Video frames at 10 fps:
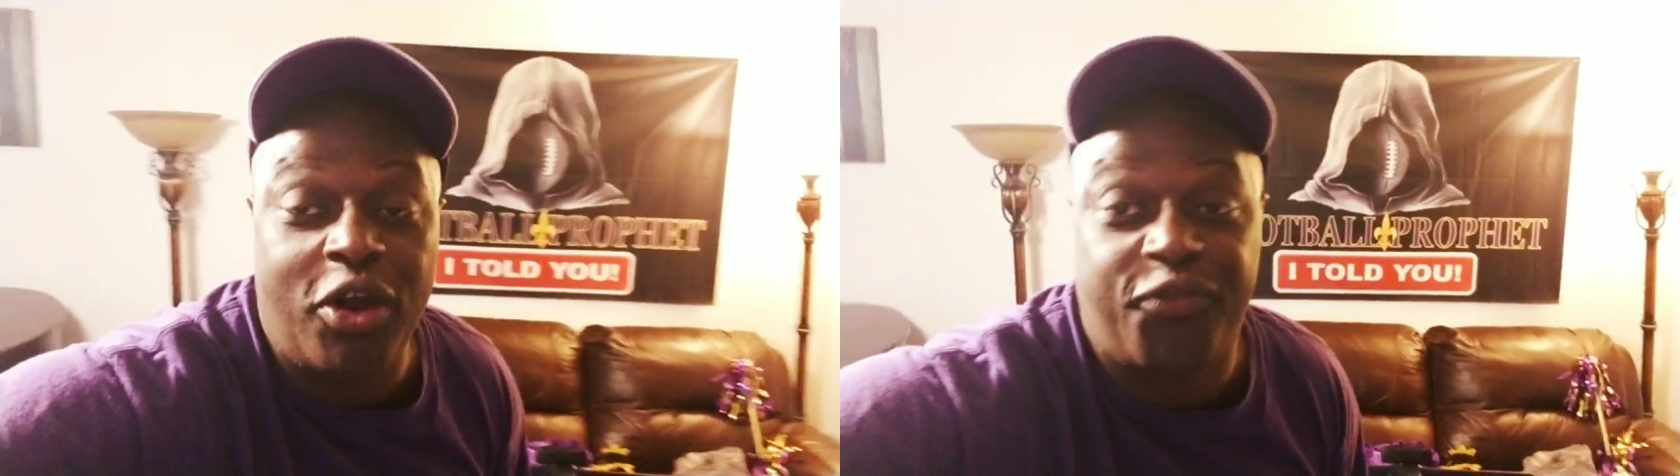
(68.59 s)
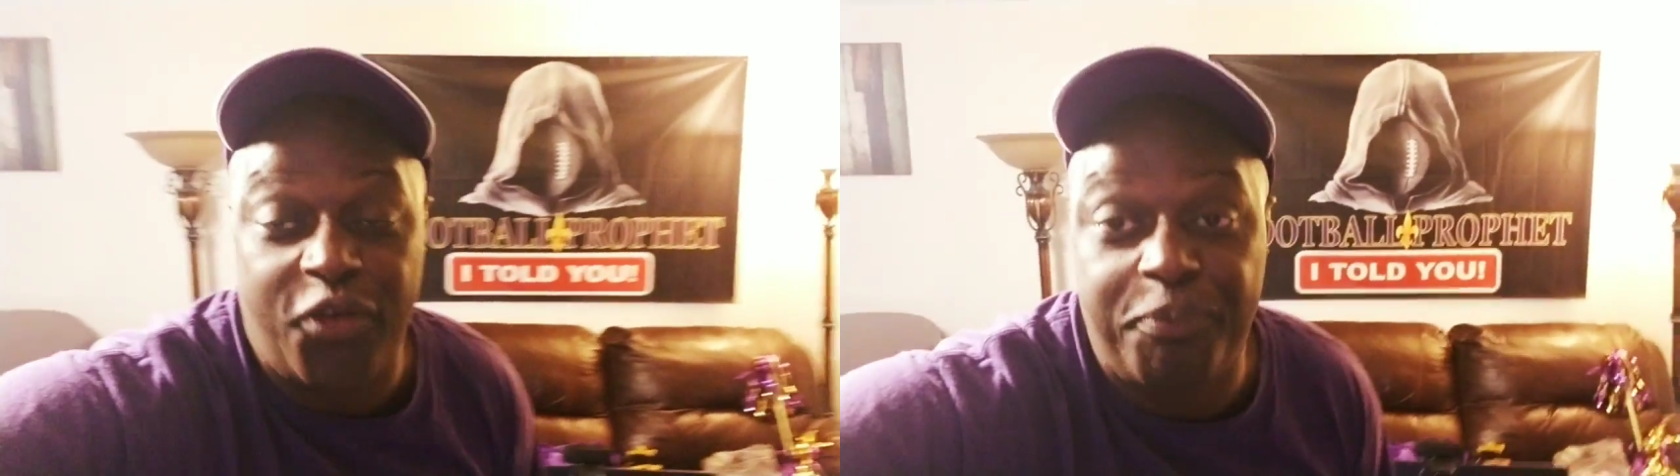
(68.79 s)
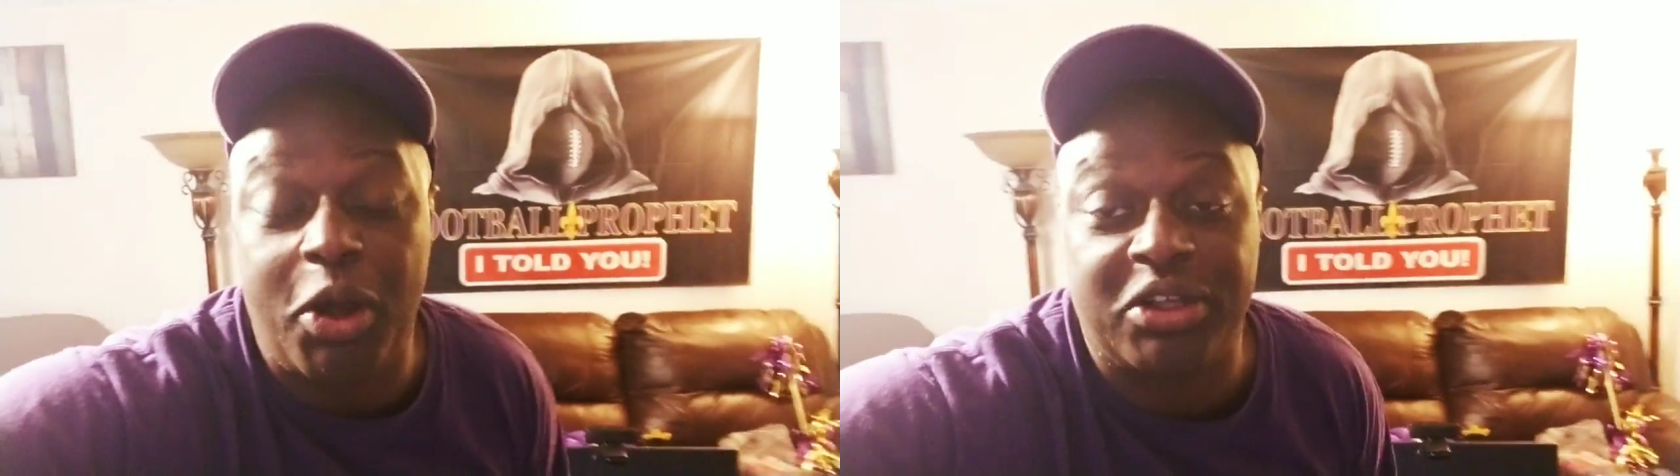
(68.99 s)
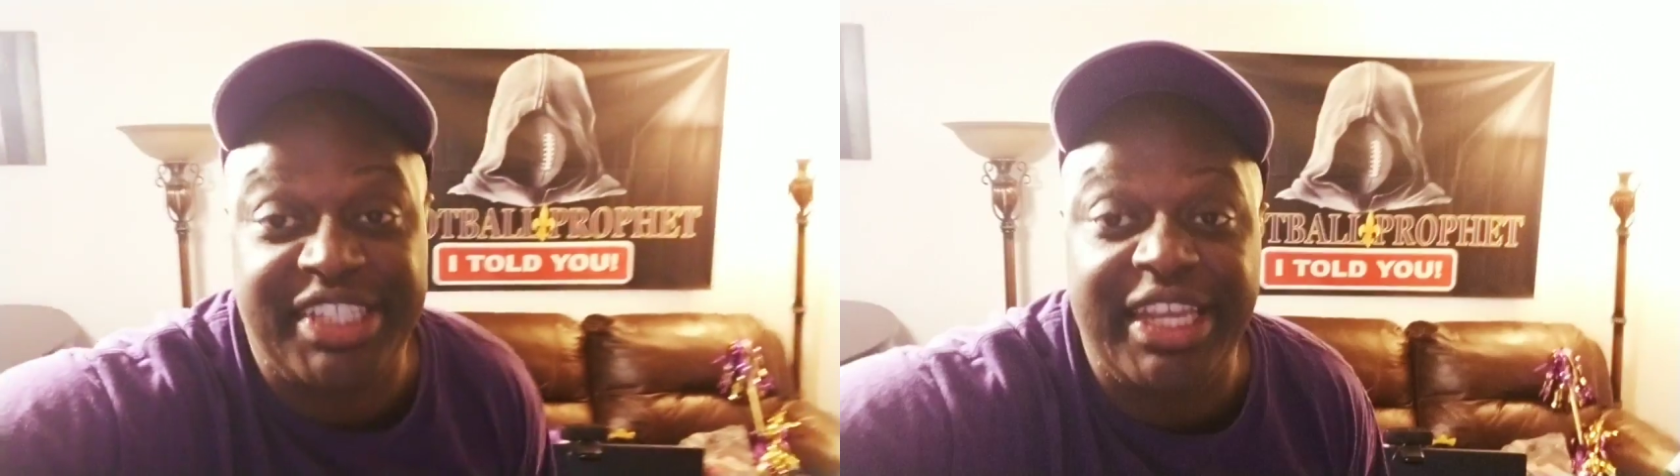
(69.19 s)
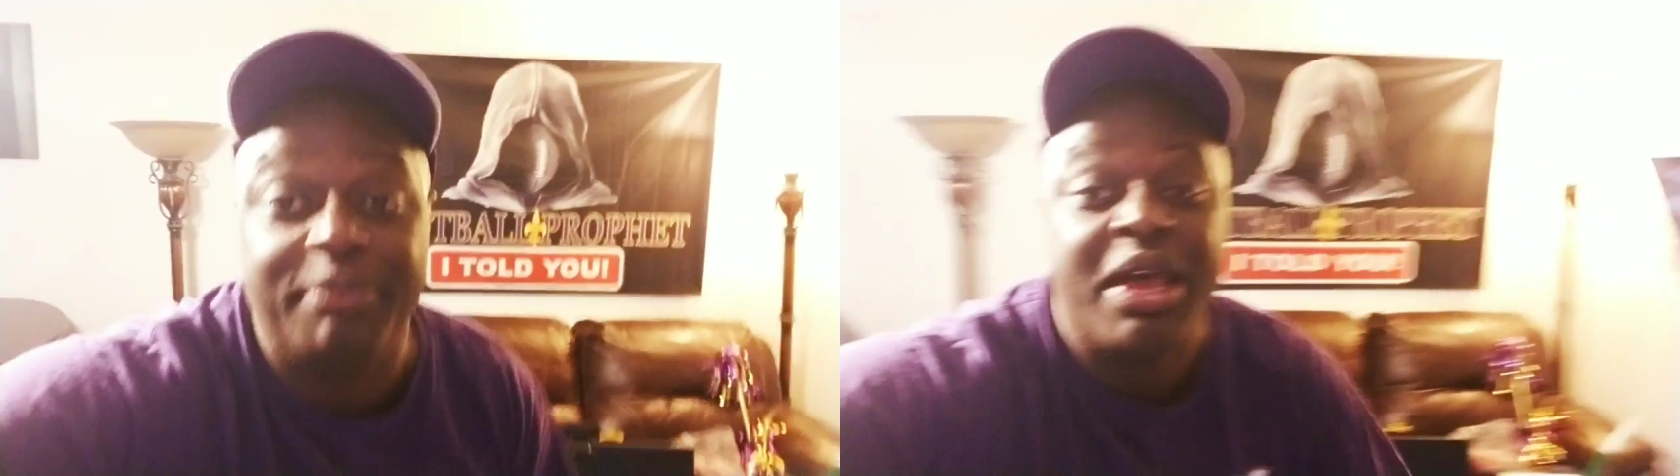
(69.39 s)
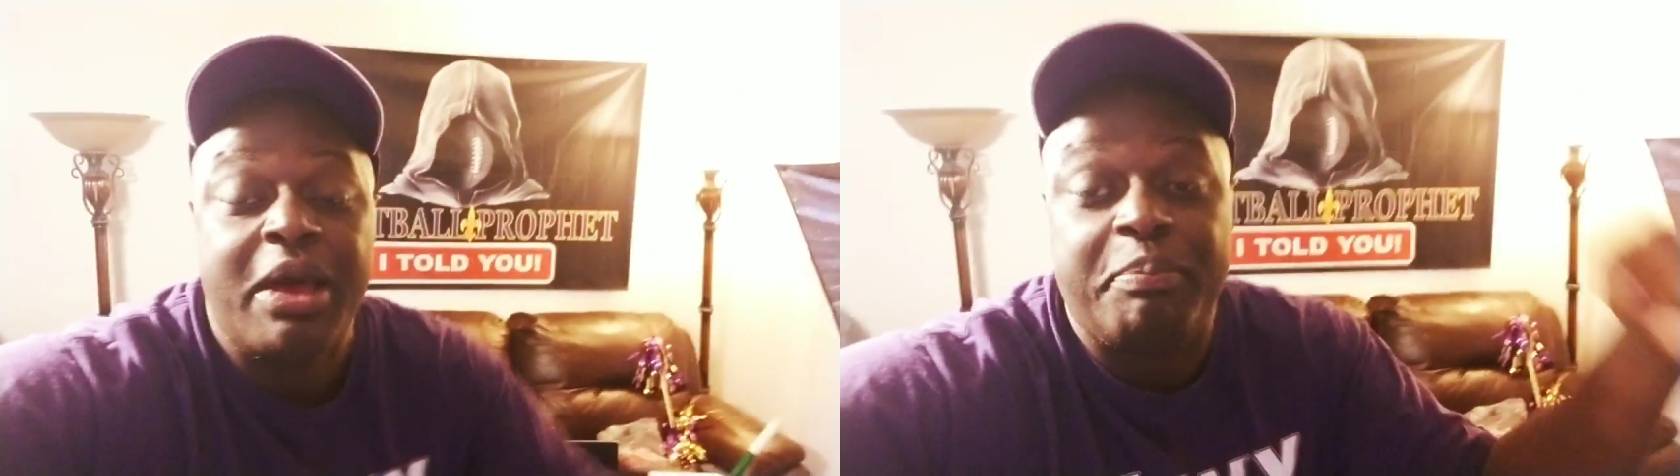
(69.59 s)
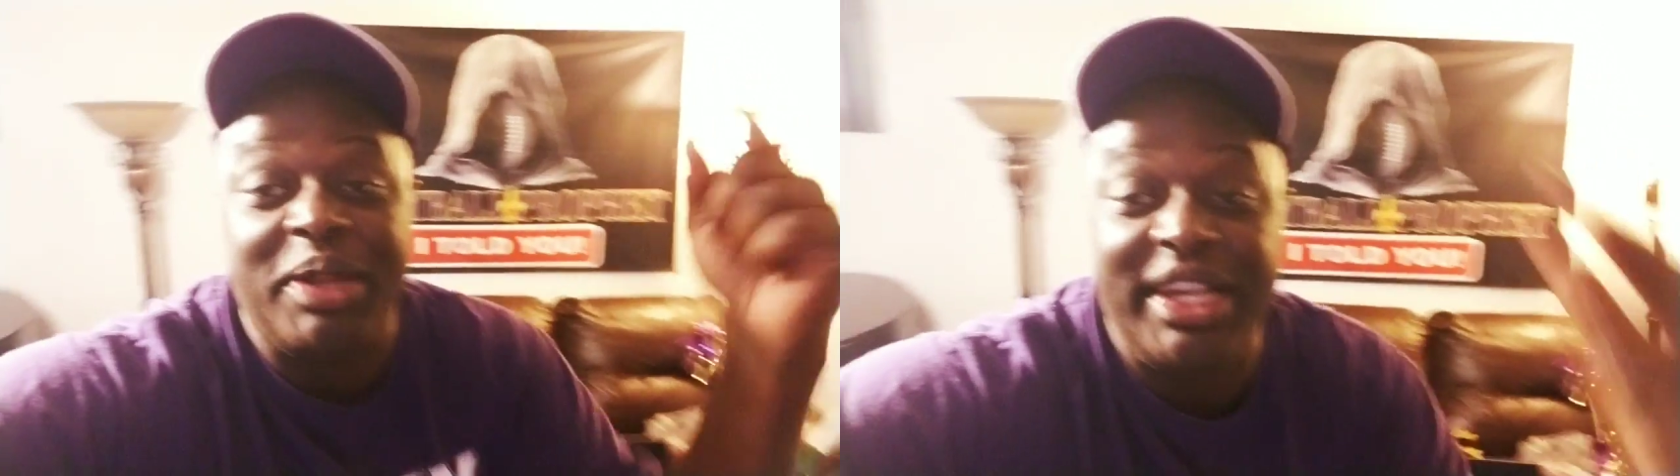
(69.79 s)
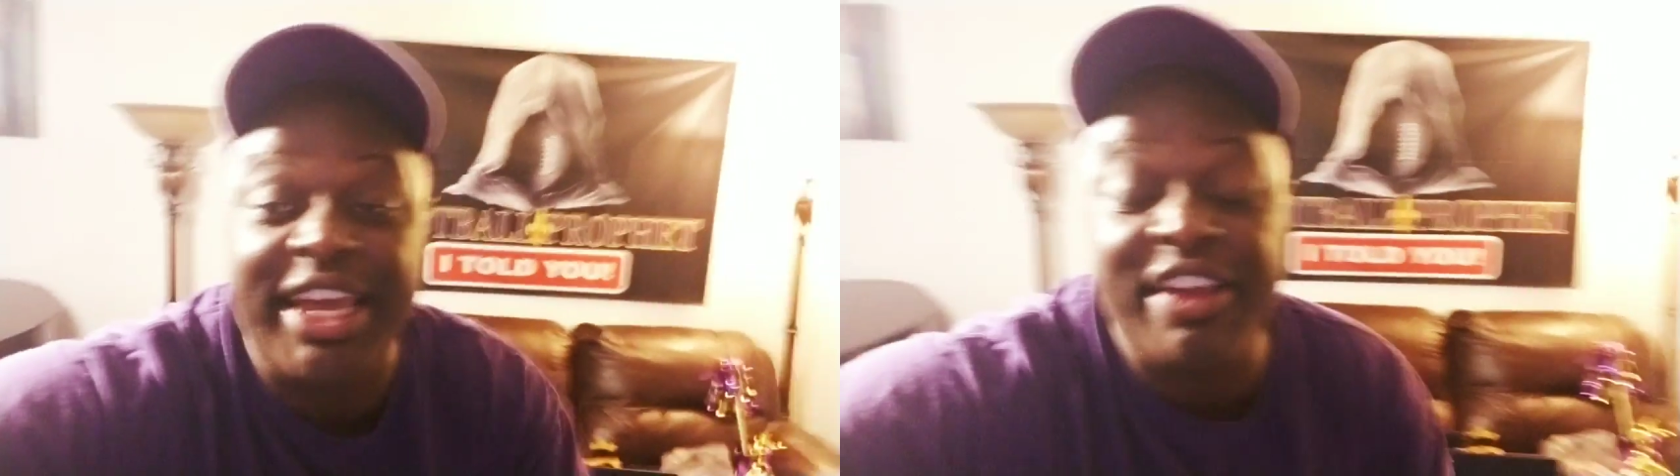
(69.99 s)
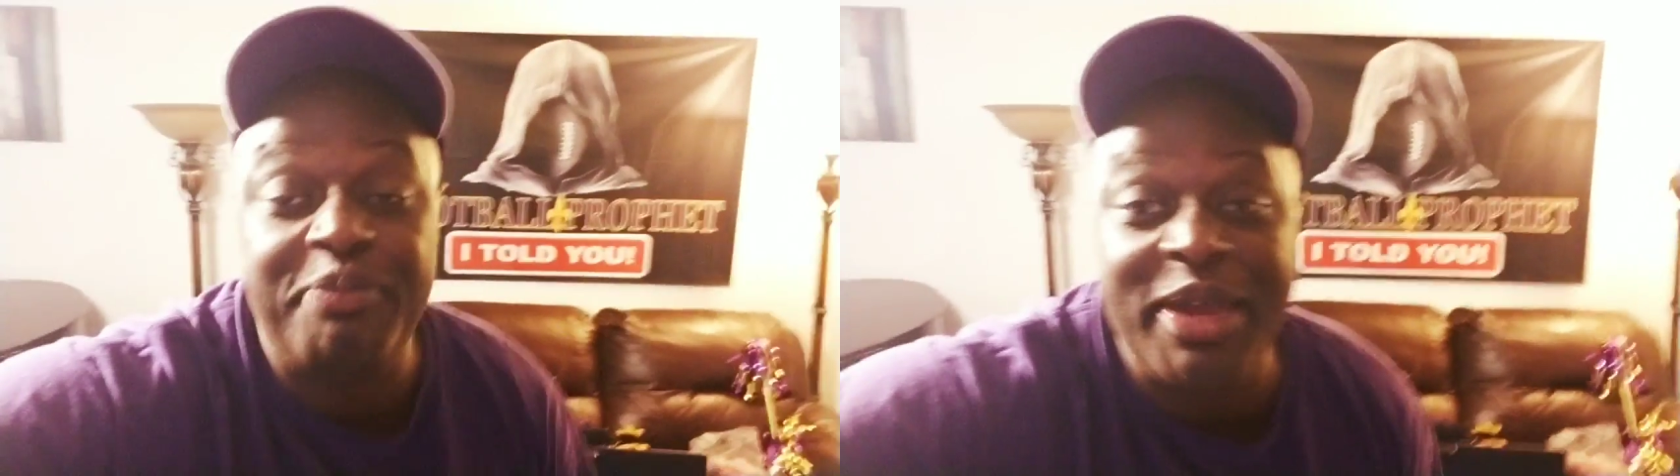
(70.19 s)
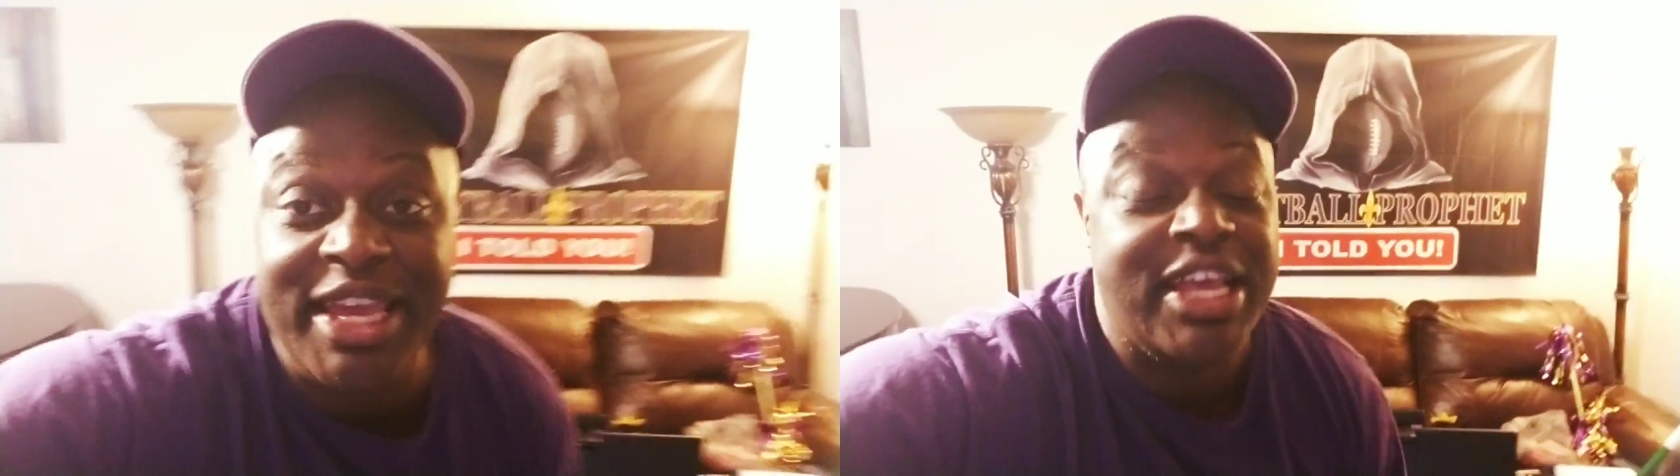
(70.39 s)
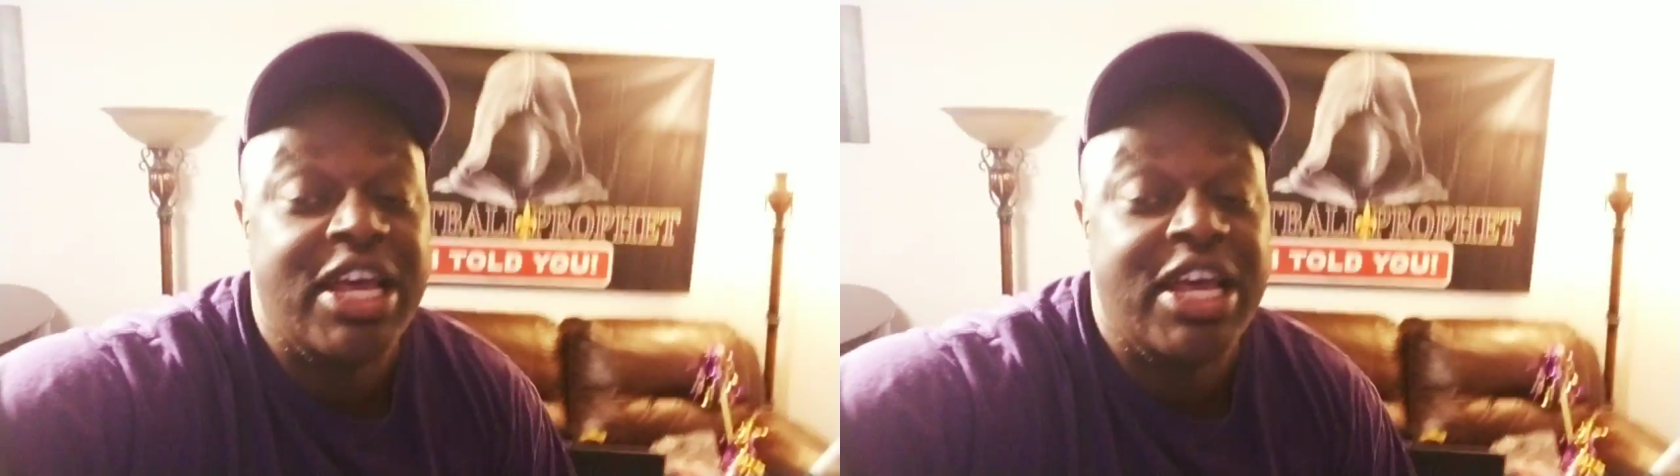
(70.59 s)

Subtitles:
football team, believe me.